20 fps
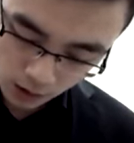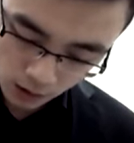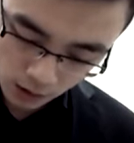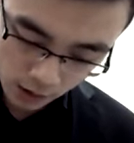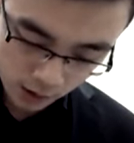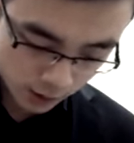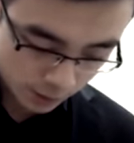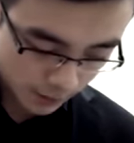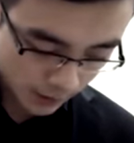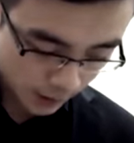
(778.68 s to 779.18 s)

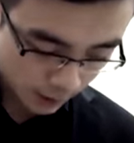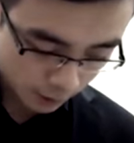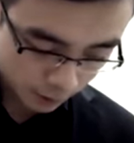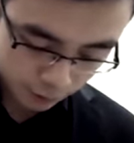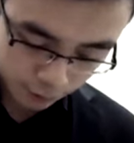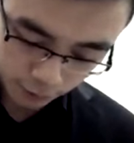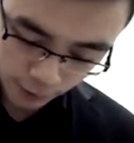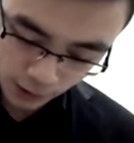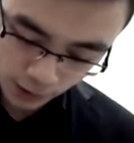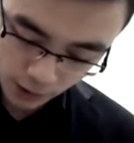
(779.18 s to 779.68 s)
is about
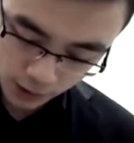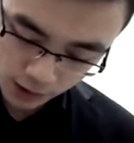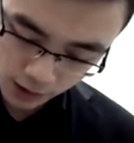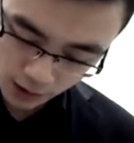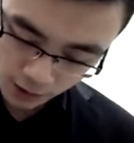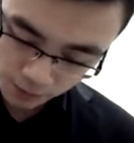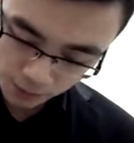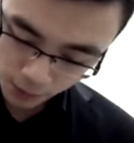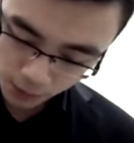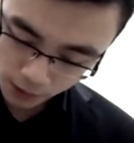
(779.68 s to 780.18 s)

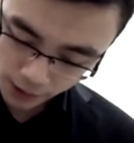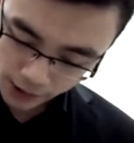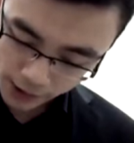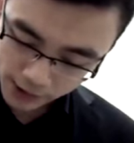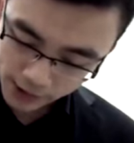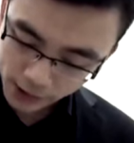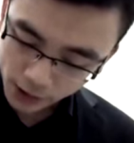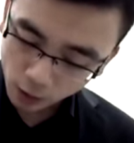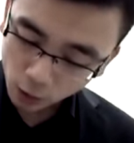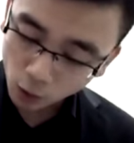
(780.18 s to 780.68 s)
thirteen point
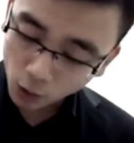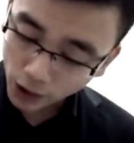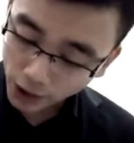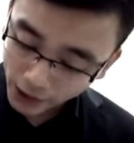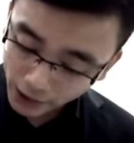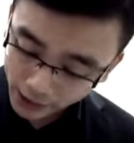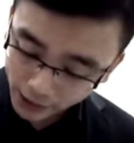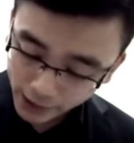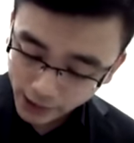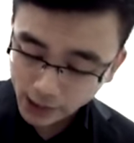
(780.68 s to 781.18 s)
eight zero. Or
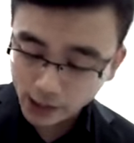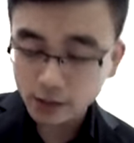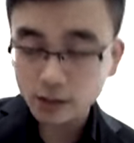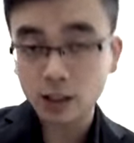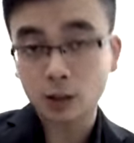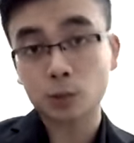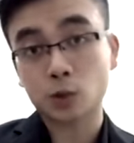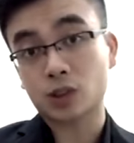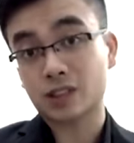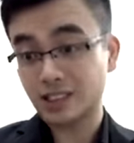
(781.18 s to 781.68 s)
in the
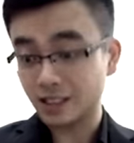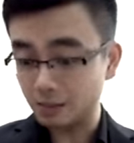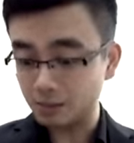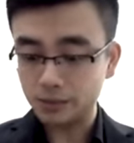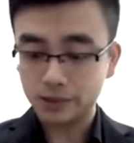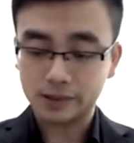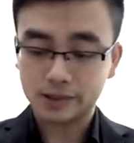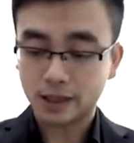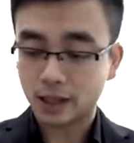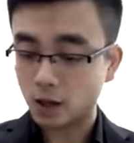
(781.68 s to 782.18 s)
exam you
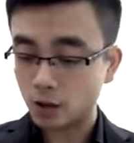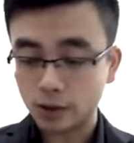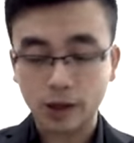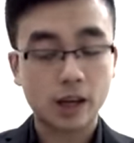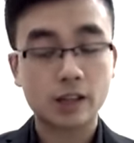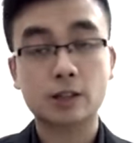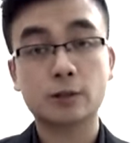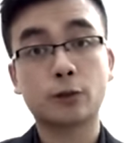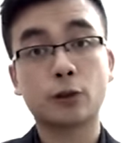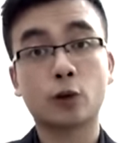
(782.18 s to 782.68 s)
simply say,
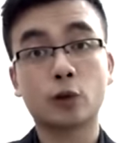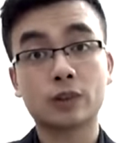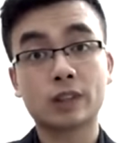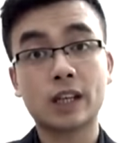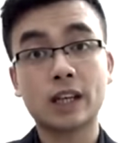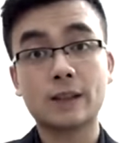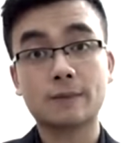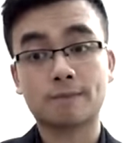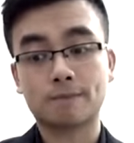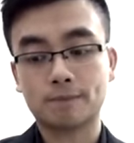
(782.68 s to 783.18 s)
okay, it's
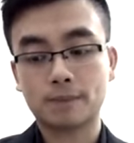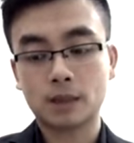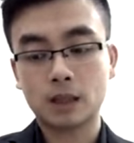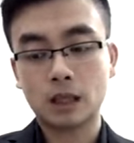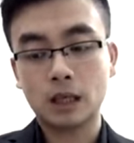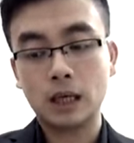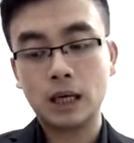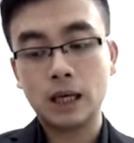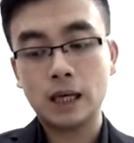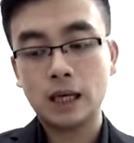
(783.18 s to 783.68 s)
fourteen.
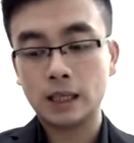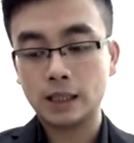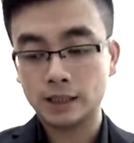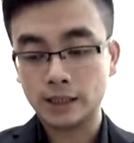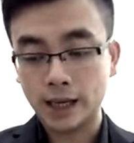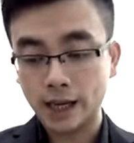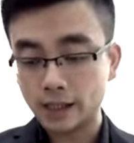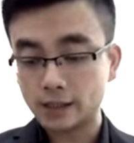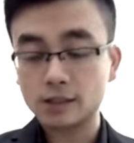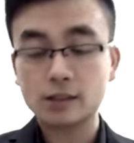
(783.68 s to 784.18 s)

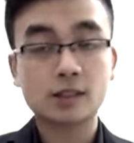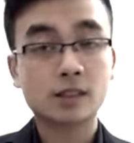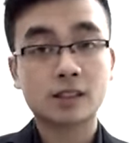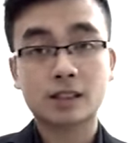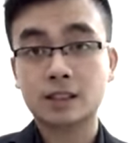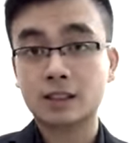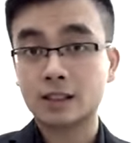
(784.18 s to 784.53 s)
Yes,